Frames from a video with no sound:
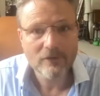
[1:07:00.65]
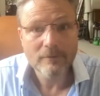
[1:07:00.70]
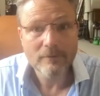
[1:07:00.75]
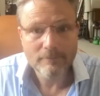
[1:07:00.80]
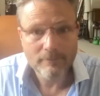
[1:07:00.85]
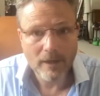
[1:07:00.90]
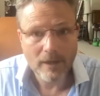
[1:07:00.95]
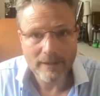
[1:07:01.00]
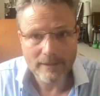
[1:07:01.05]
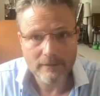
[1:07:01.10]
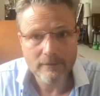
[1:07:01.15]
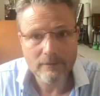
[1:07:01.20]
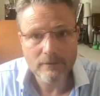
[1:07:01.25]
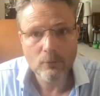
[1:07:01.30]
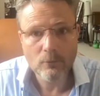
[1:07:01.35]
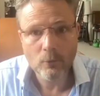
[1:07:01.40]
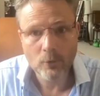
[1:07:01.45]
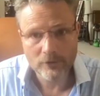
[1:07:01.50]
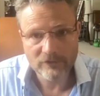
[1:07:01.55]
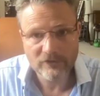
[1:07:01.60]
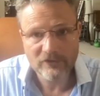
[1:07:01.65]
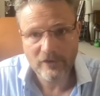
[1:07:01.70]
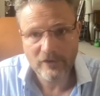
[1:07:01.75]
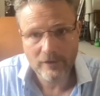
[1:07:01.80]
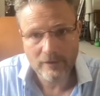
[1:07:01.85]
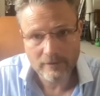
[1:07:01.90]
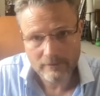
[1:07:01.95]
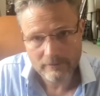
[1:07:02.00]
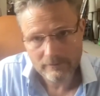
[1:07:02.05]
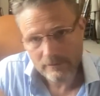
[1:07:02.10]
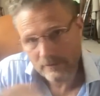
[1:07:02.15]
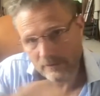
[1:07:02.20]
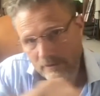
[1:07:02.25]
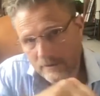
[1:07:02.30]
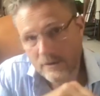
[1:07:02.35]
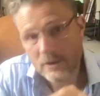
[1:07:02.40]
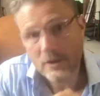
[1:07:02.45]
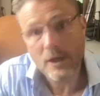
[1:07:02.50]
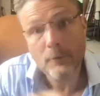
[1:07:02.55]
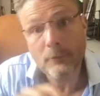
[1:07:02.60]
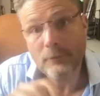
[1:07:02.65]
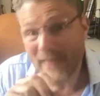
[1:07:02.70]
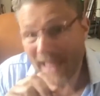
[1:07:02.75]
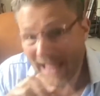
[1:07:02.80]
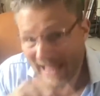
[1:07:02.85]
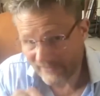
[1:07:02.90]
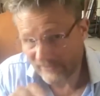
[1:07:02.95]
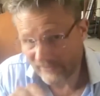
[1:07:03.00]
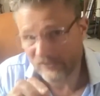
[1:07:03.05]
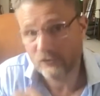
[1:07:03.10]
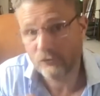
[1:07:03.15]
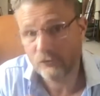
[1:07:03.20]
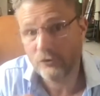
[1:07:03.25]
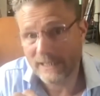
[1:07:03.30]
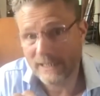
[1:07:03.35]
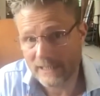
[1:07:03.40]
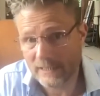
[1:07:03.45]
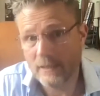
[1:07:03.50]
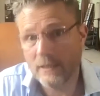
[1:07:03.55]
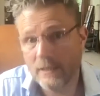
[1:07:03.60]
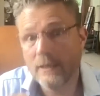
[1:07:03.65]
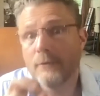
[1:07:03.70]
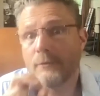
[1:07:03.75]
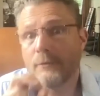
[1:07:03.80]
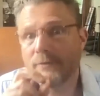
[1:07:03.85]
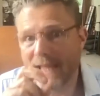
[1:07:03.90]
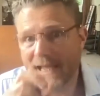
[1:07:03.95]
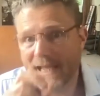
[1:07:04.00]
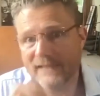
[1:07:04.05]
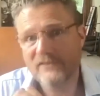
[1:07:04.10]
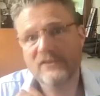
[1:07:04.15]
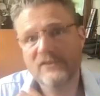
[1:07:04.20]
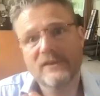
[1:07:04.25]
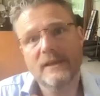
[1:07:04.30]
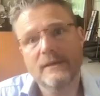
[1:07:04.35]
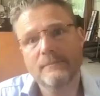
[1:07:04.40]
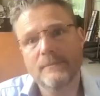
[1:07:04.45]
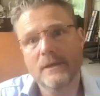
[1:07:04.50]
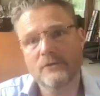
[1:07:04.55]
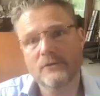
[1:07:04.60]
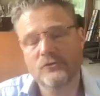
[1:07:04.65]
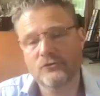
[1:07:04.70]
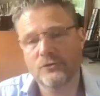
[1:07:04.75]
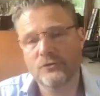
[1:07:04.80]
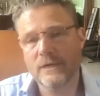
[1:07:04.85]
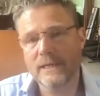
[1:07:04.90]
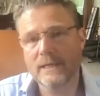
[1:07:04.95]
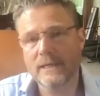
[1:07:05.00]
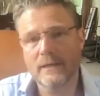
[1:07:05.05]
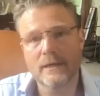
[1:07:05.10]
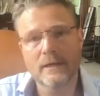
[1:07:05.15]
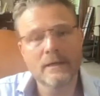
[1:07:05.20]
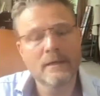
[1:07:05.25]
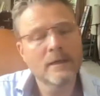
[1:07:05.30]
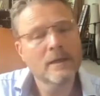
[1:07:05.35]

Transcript: might want to, you know, that's trickier. That's then much trickier.